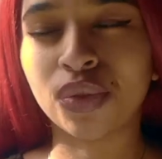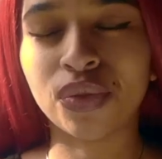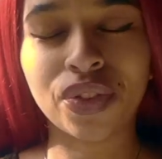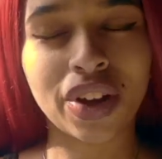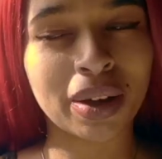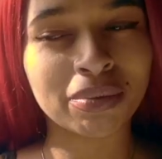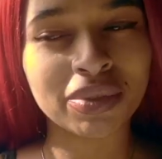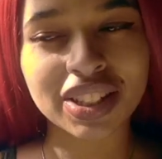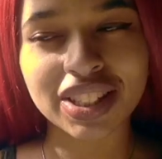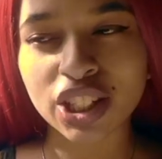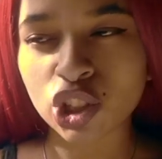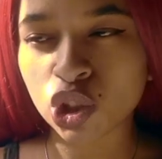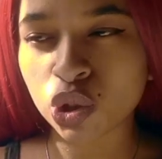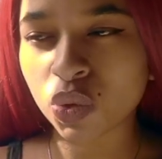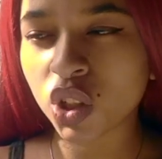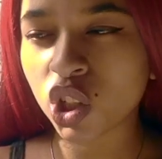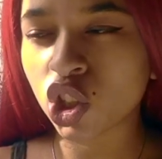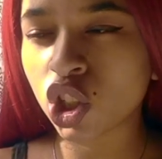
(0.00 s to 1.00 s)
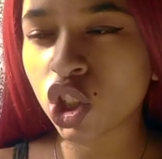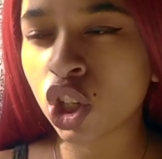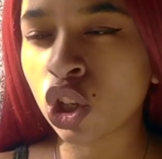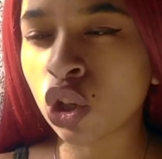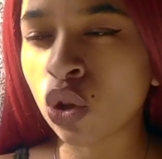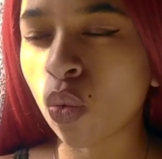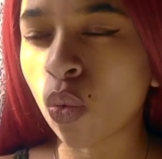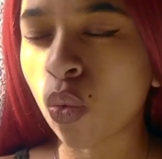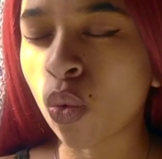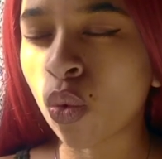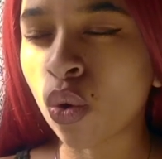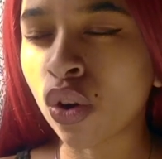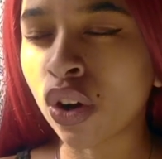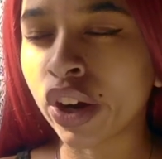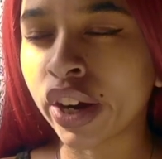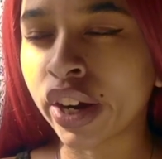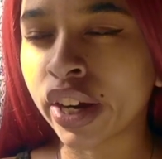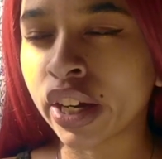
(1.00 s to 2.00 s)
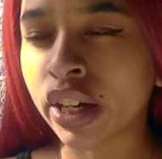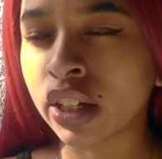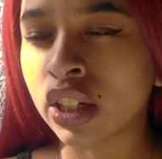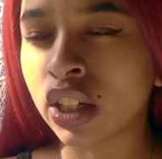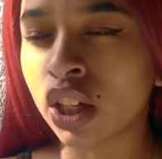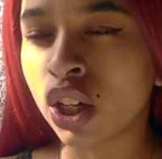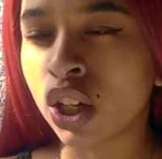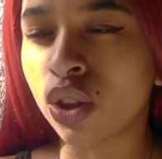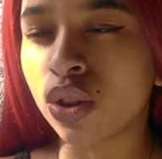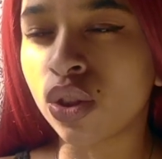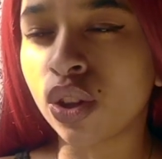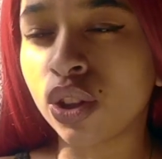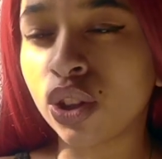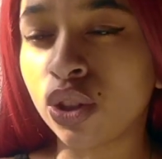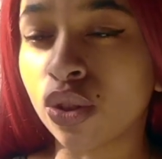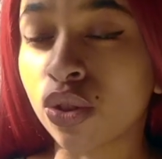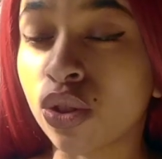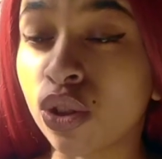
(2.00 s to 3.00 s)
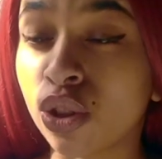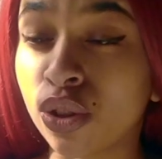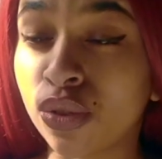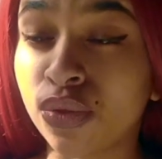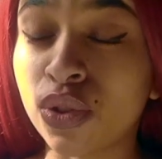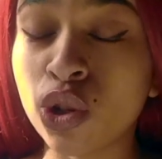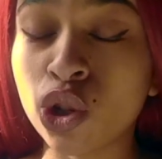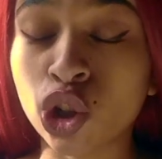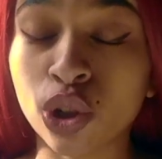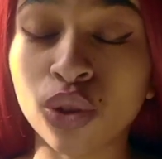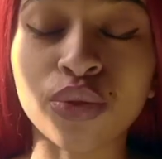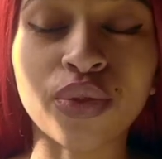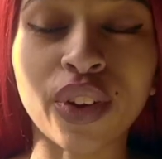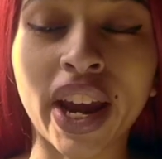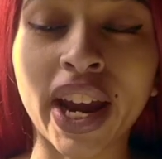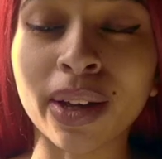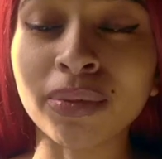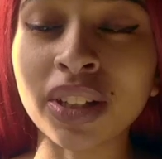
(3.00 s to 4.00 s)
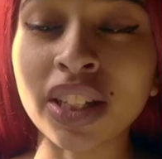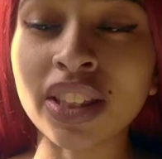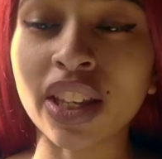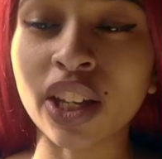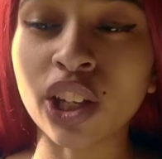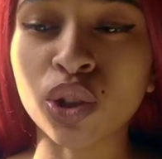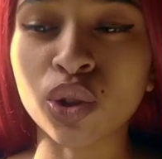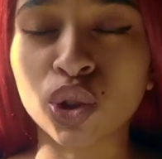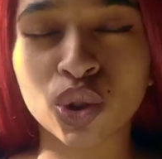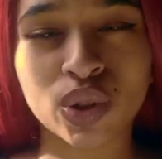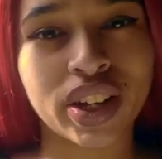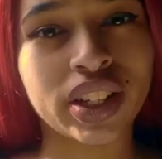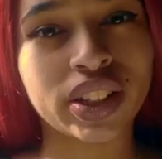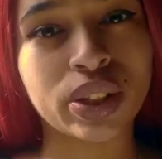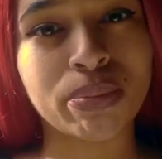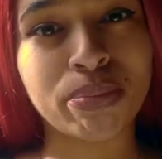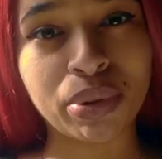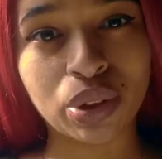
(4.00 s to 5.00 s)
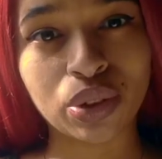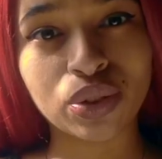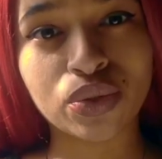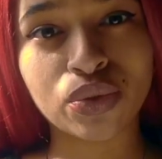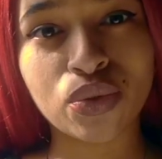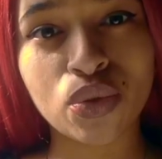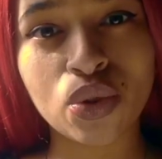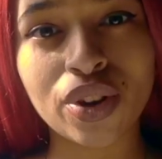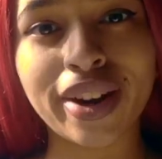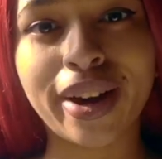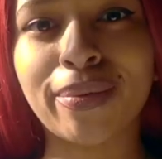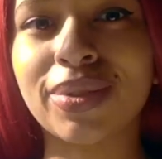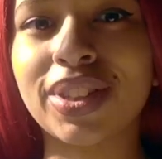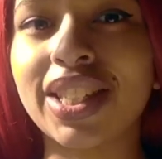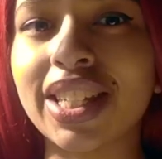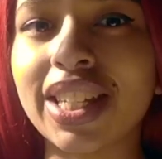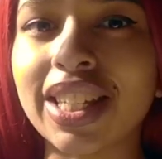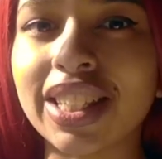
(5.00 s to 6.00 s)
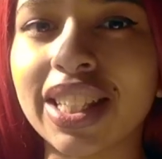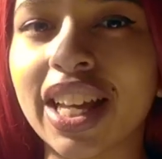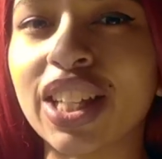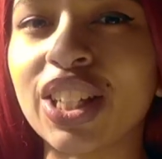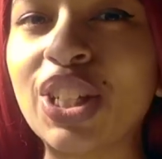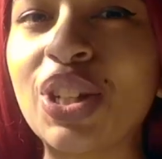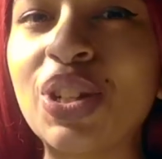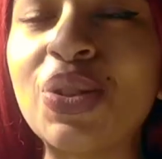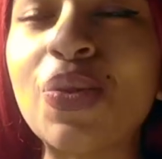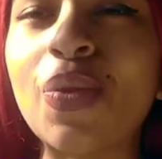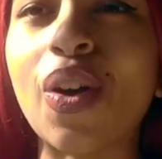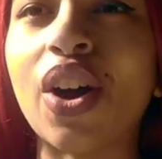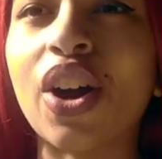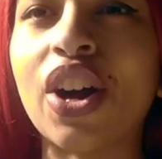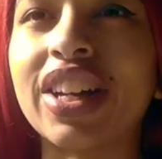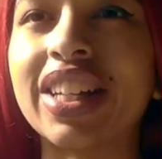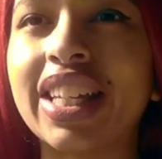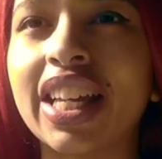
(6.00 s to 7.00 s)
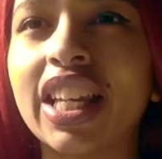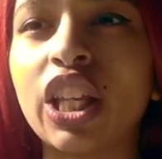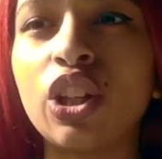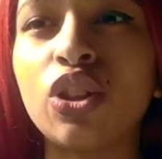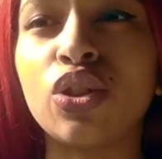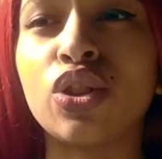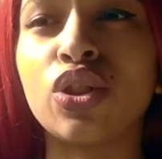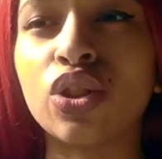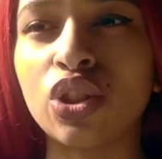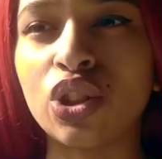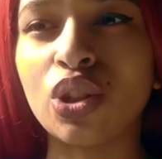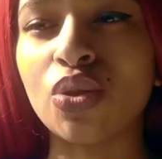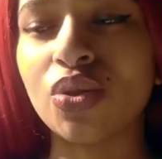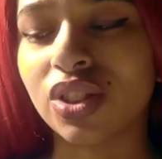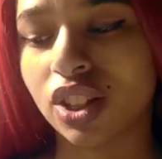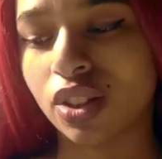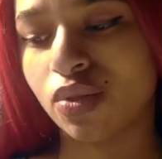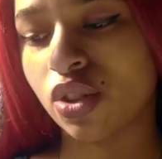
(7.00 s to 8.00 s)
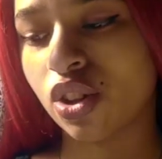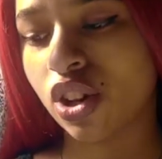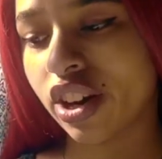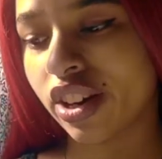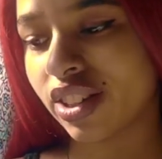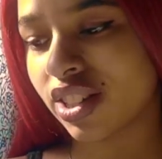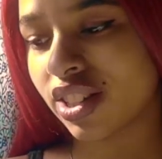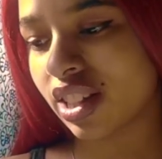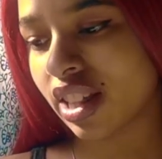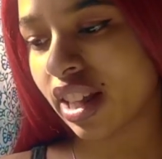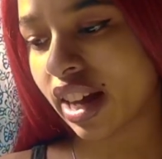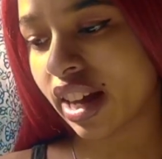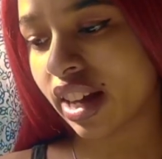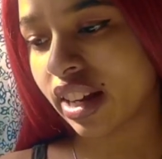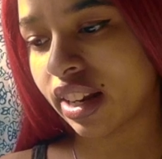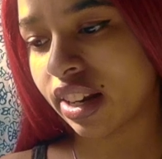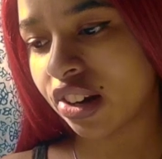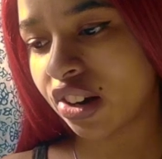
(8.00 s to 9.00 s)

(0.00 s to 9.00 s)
family situation, or your future family that you're trying to build for, I'm seeing that you are getting good news in regards to that.